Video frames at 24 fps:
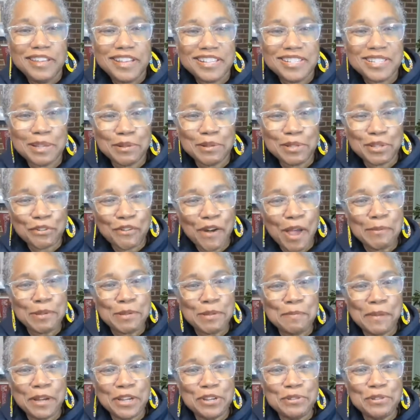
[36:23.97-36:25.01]
subscribe
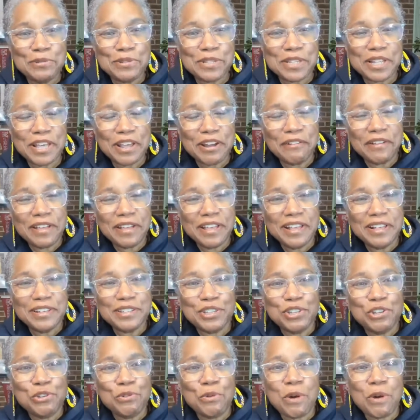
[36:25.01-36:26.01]
to my newsletter. Here's the